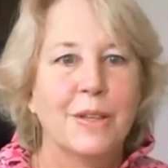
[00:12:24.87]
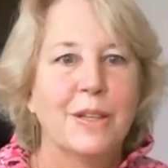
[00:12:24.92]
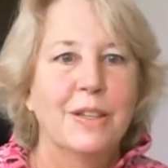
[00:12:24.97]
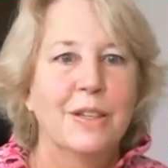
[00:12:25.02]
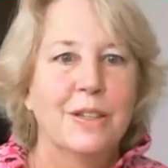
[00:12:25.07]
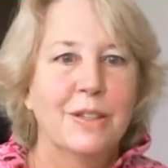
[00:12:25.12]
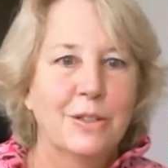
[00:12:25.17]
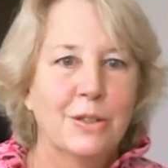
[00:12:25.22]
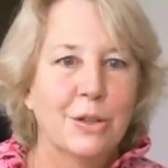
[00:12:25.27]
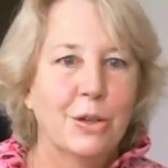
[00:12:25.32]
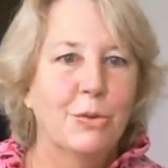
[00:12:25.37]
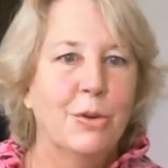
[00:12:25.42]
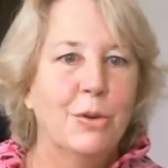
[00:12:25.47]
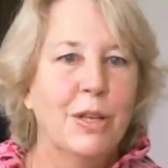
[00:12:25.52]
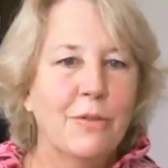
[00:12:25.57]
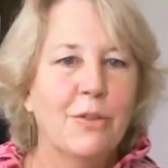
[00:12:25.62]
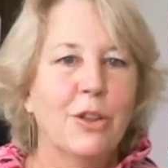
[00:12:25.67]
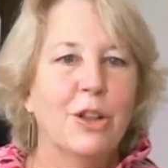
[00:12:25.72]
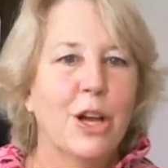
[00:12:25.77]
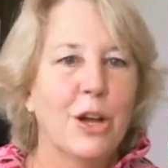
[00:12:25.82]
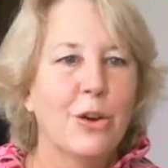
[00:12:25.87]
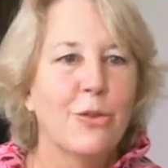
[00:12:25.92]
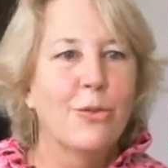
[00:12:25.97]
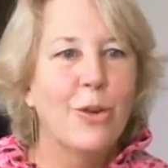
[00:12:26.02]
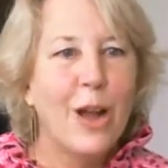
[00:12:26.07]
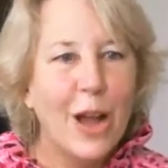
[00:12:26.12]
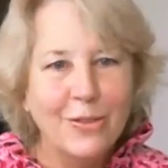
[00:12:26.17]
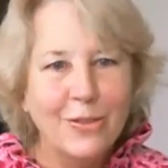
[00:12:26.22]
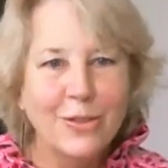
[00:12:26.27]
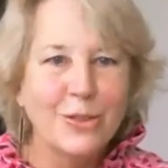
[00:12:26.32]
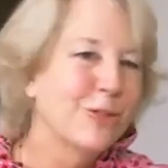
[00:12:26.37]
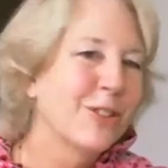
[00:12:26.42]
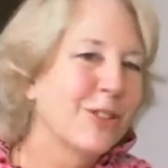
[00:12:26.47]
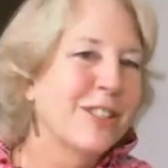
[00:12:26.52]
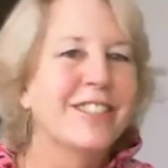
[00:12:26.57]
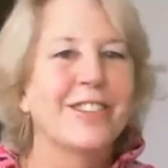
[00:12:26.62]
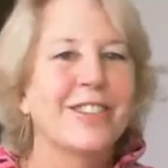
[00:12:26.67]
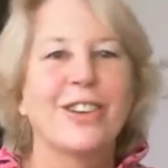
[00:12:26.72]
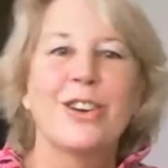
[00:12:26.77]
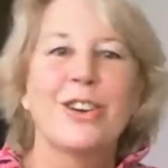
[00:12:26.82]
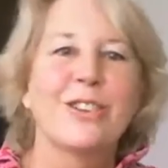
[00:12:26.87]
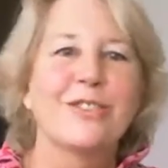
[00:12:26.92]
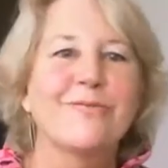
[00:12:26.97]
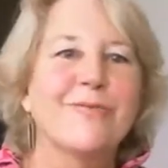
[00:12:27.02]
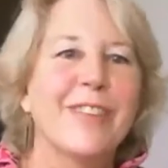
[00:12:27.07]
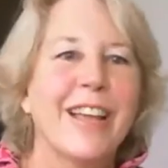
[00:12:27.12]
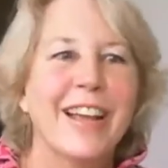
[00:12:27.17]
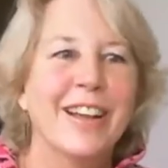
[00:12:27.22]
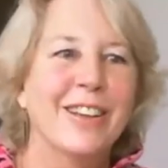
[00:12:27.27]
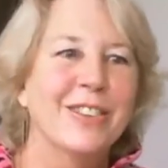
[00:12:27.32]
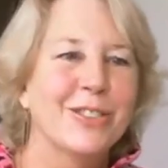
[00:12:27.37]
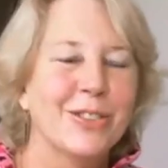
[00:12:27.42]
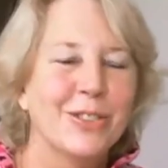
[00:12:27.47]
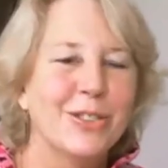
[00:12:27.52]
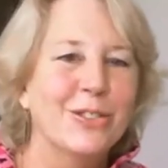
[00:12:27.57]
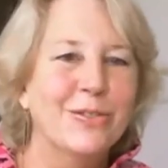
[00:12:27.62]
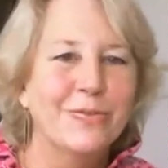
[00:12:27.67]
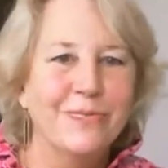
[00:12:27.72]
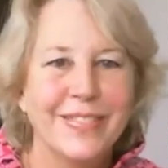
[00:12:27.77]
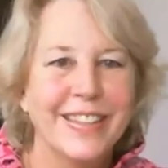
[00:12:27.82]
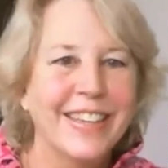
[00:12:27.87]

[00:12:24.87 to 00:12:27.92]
So we have a lot of rivalry in our household.